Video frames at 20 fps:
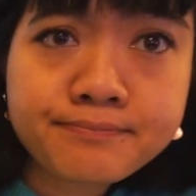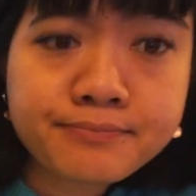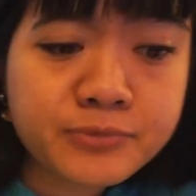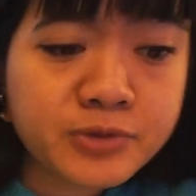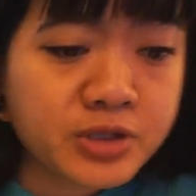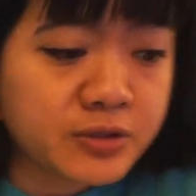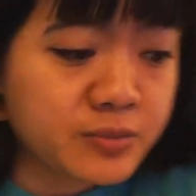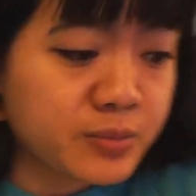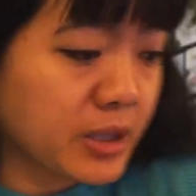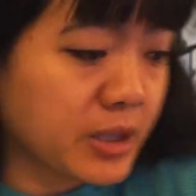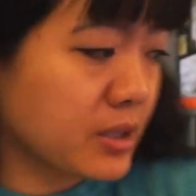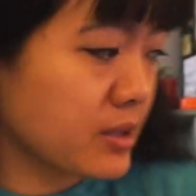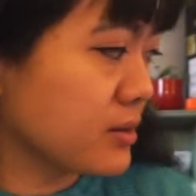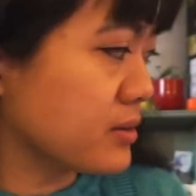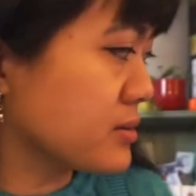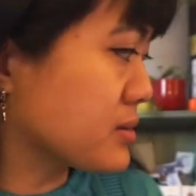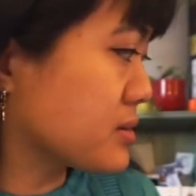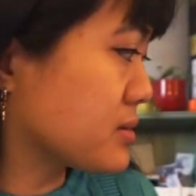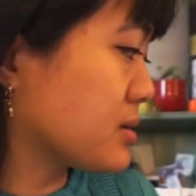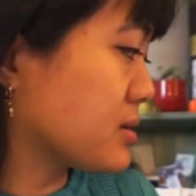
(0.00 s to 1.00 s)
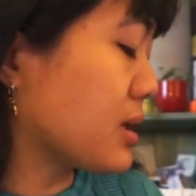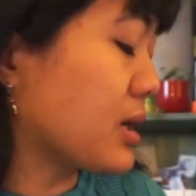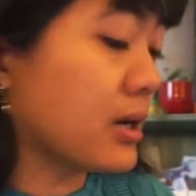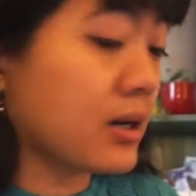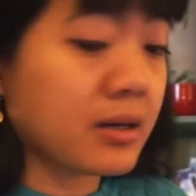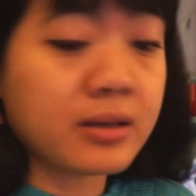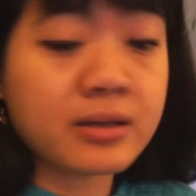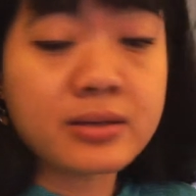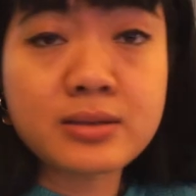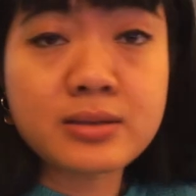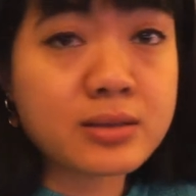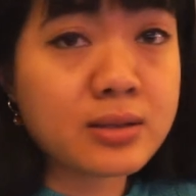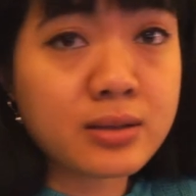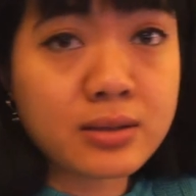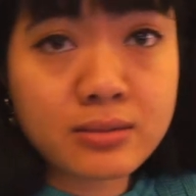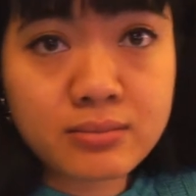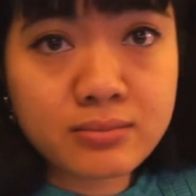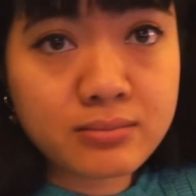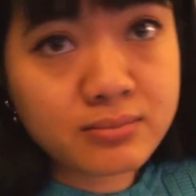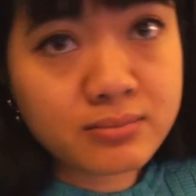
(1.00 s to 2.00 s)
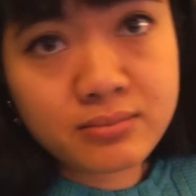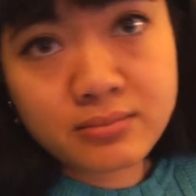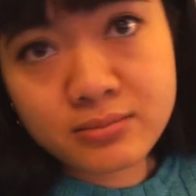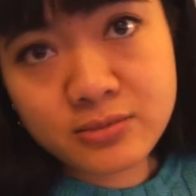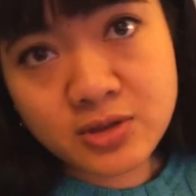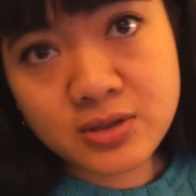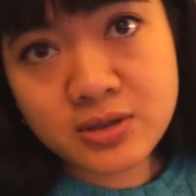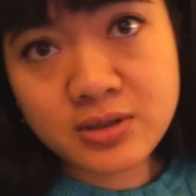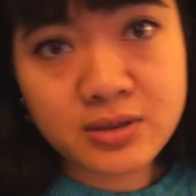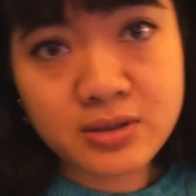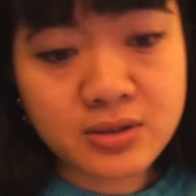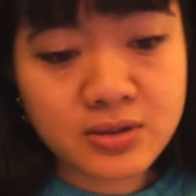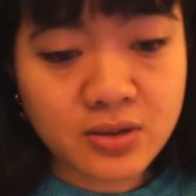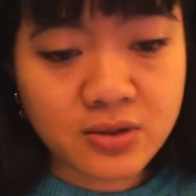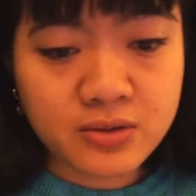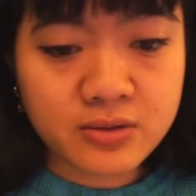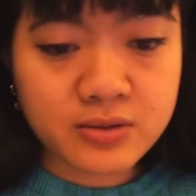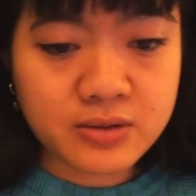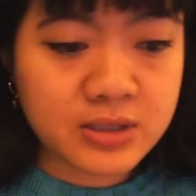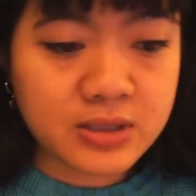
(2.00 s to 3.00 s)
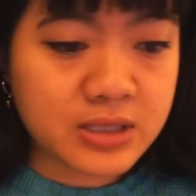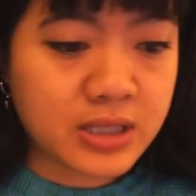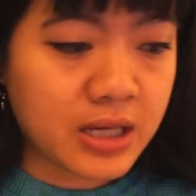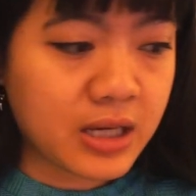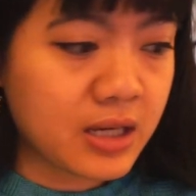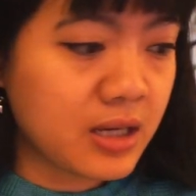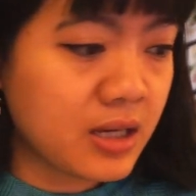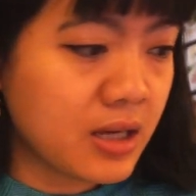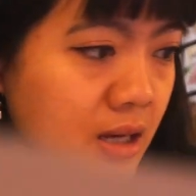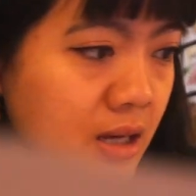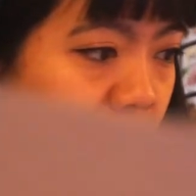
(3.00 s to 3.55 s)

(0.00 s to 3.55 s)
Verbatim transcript: just because uh, it's just the start of the day.